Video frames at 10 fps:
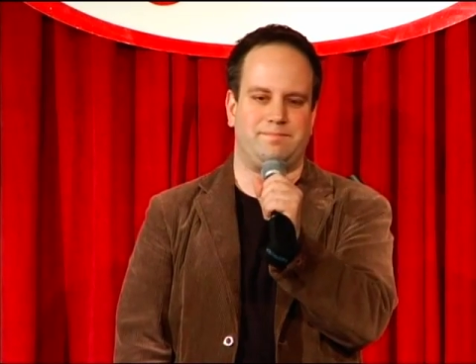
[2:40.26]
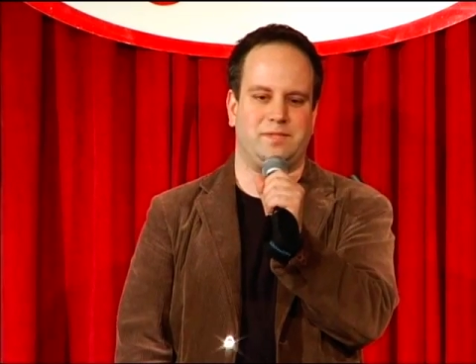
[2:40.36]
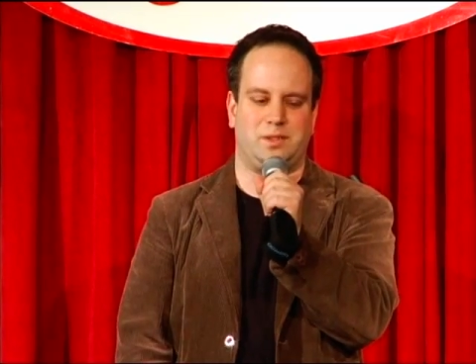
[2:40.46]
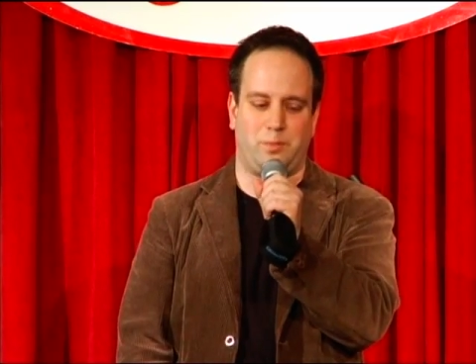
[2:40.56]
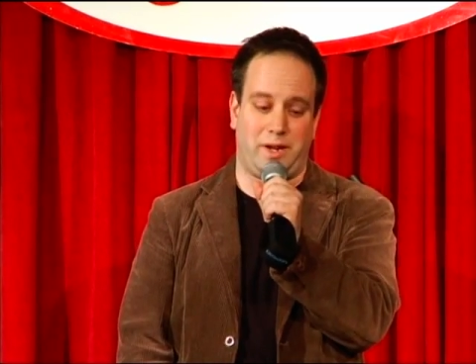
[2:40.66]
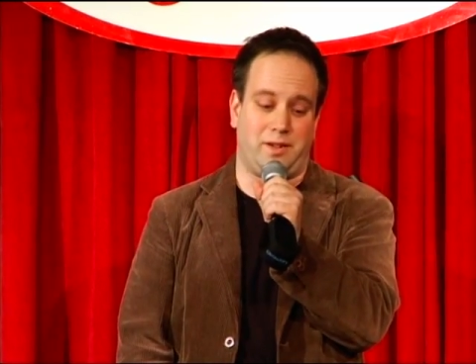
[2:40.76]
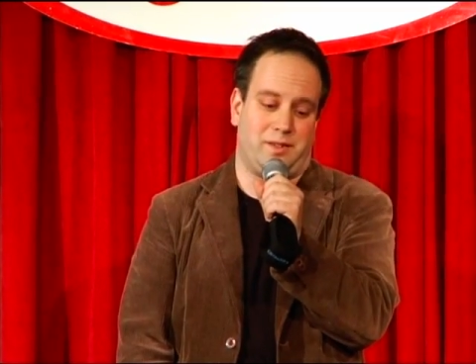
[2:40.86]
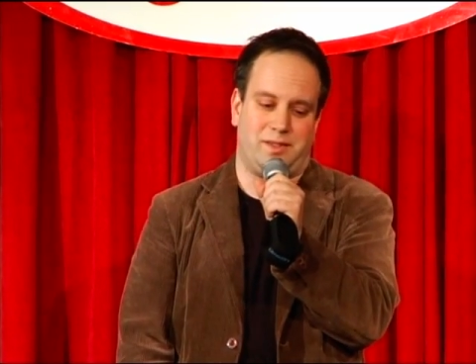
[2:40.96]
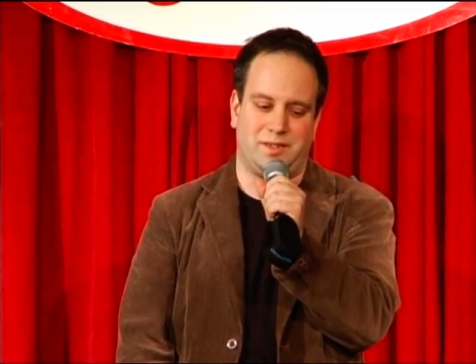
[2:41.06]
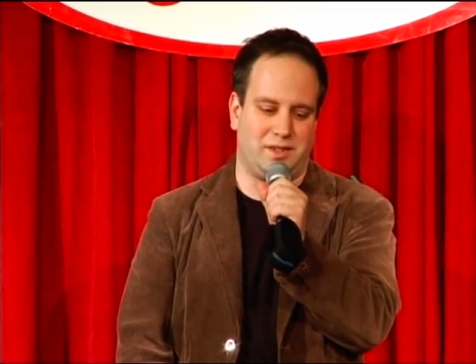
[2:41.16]
It's
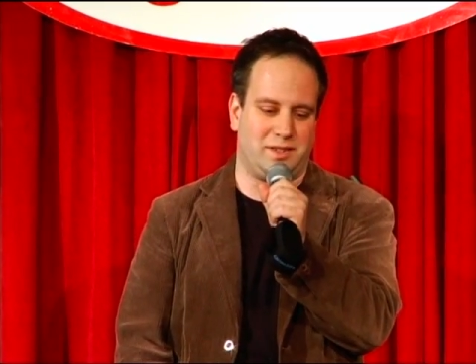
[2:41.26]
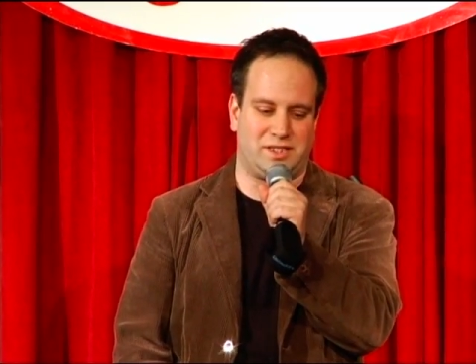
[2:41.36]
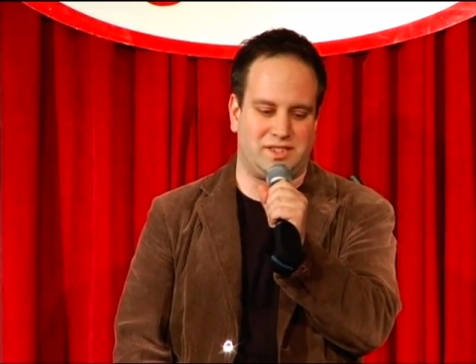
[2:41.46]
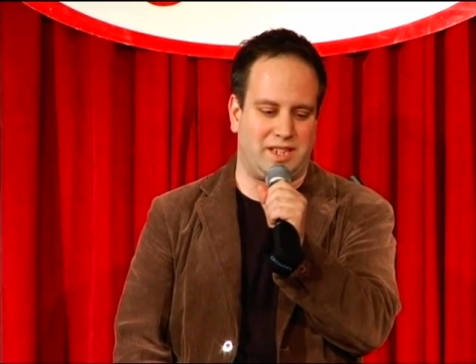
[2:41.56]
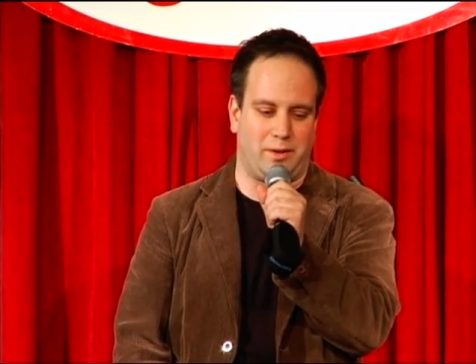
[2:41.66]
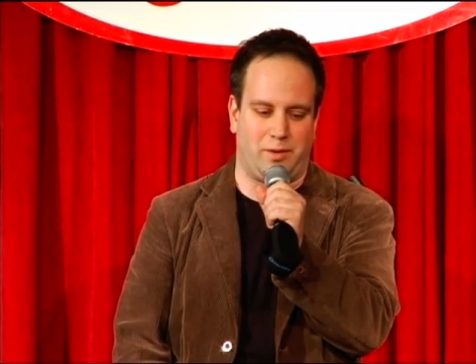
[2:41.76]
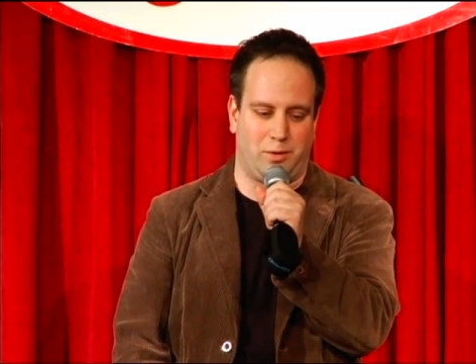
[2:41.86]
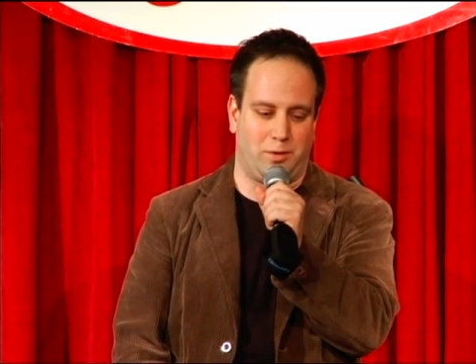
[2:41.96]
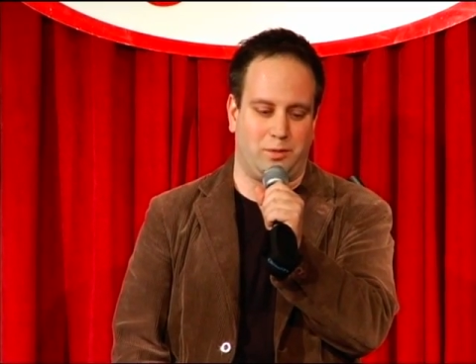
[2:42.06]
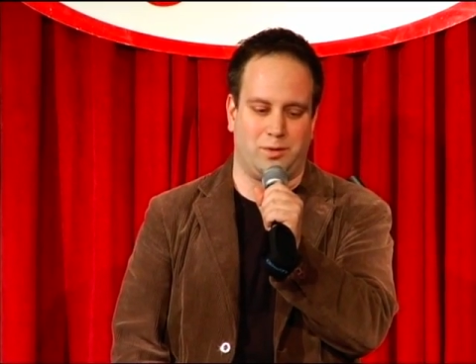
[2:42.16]
weird. It's just how I
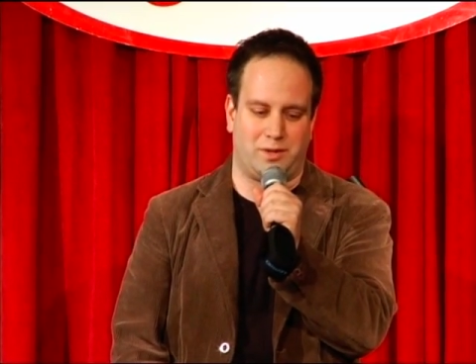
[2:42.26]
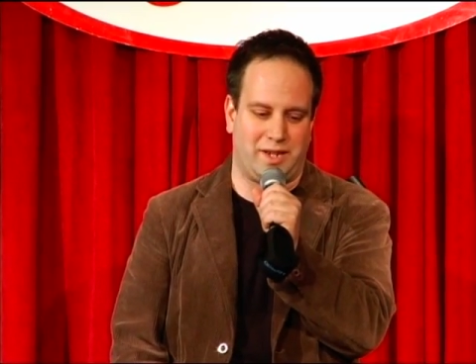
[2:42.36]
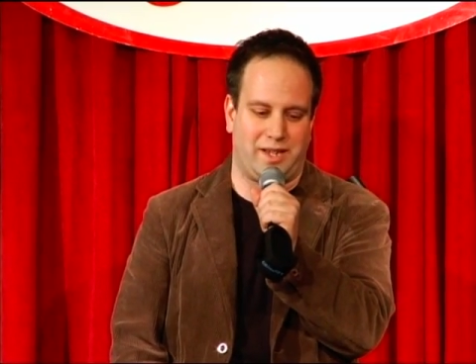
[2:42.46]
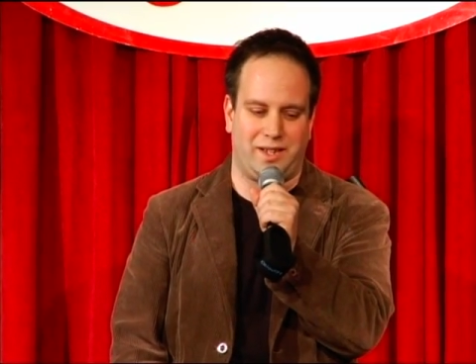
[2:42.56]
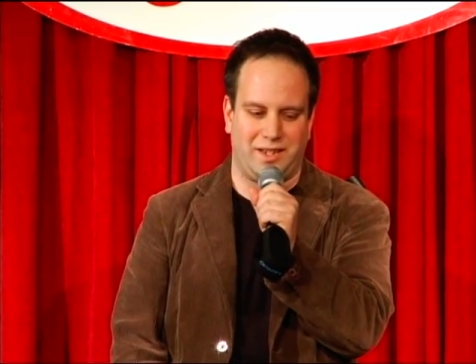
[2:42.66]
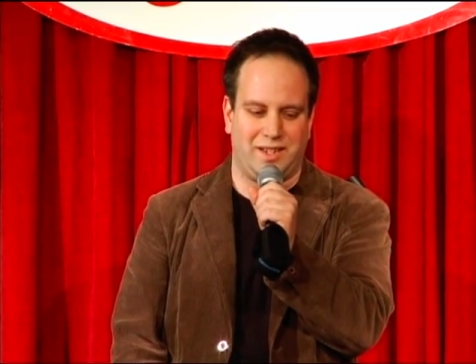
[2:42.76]
roll, okay?